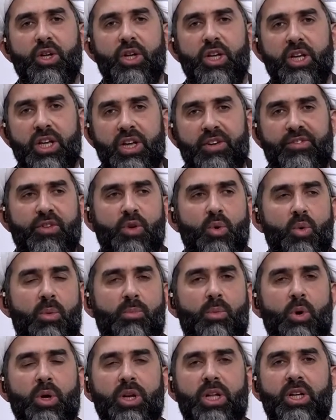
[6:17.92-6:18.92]
if you were
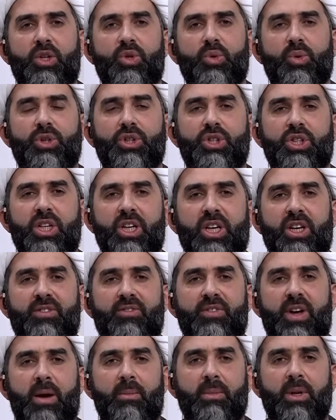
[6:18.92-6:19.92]
born into a Shi'i
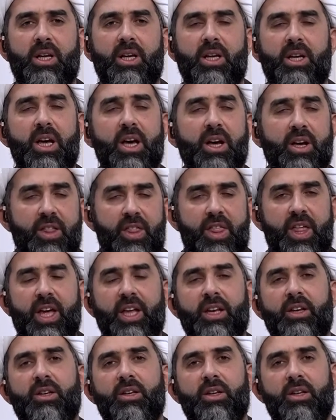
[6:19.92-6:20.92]
family,
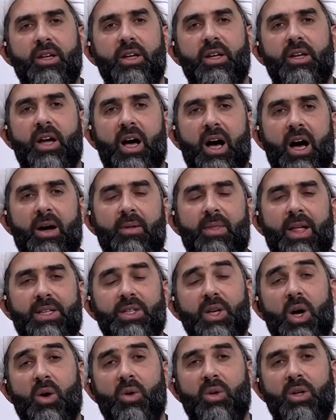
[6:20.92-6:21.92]
then uh, that's
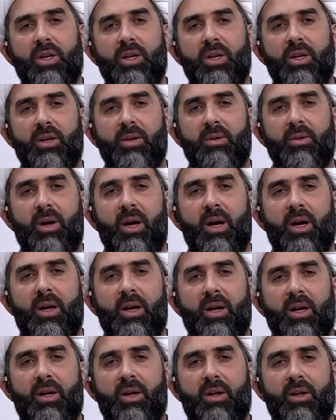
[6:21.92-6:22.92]
only
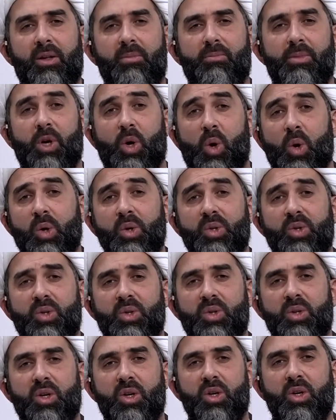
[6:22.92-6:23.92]
uh,
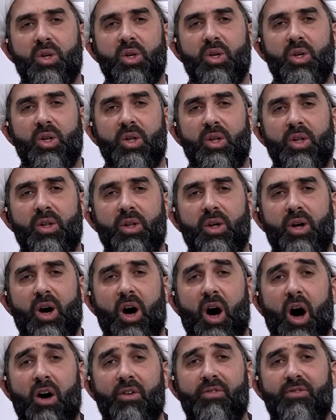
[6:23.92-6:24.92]
because
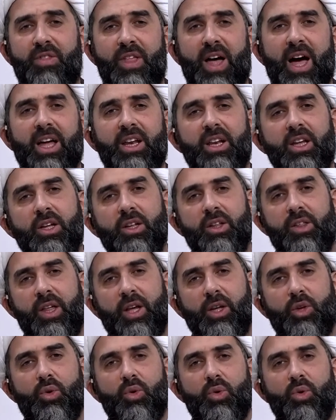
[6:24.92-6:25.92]
of that that
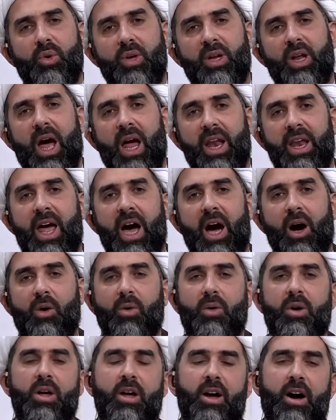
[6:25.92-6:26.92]
you are now
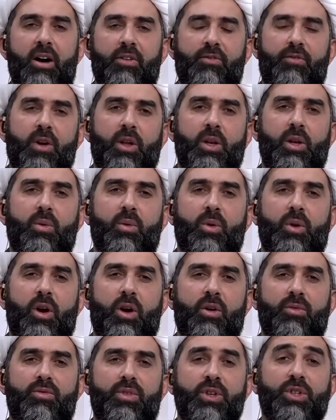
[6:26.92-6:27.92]
a follower
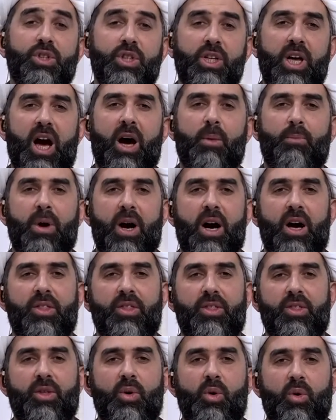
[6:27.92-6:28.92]
of the Shia
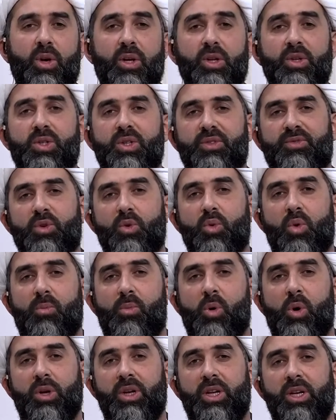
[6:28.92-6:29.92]
path. Or else if you were
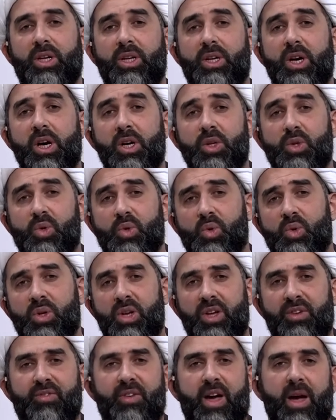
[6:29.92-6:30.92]
born in a
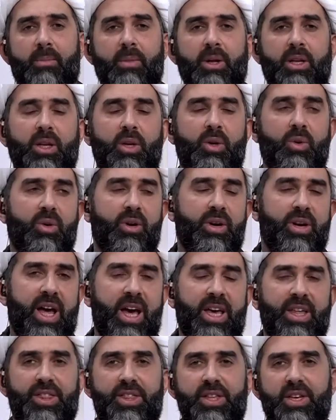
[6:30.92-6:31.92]
Sunni family or an
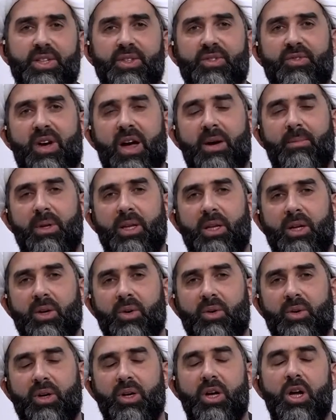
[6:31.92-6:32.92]
atheist family
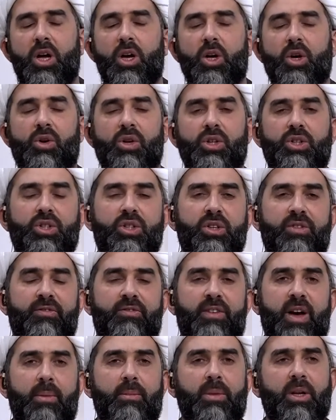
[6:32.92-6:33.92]
or a Christian
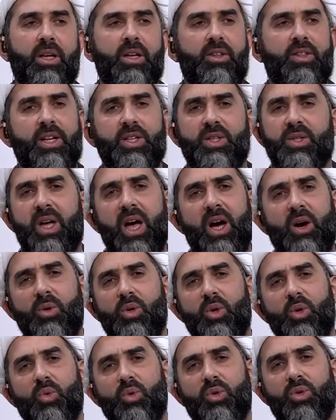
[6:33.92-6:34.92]
family, that's how
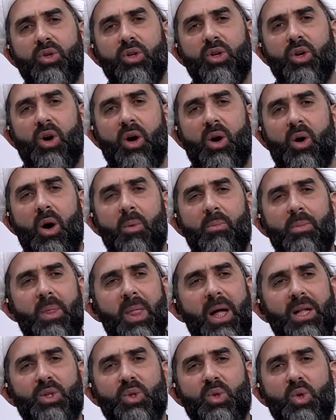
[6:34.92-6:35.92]
you would grow up, and
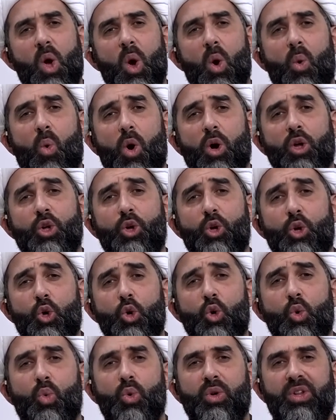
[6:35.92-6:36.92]
that's what
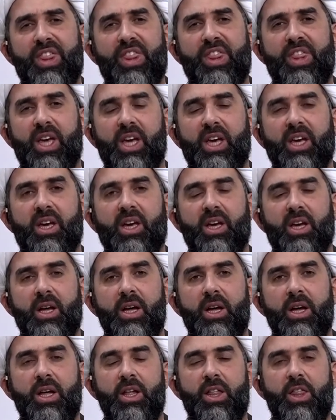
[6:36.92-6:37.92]
you would think
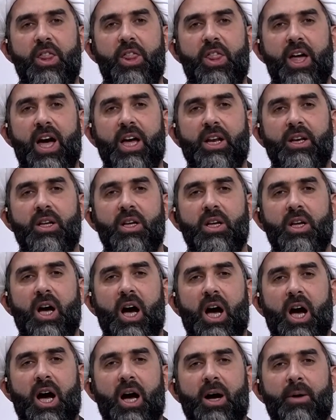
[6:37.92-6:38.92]
that
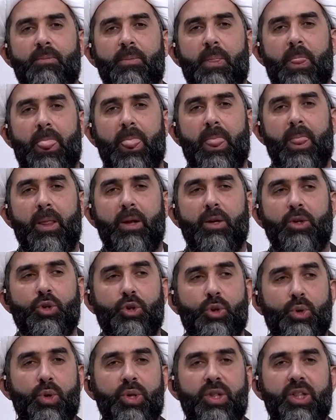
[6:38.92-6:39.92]
um,
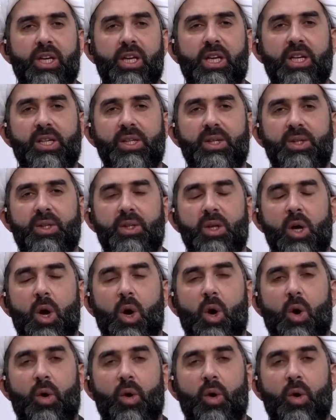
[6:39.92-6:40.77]
truth is, or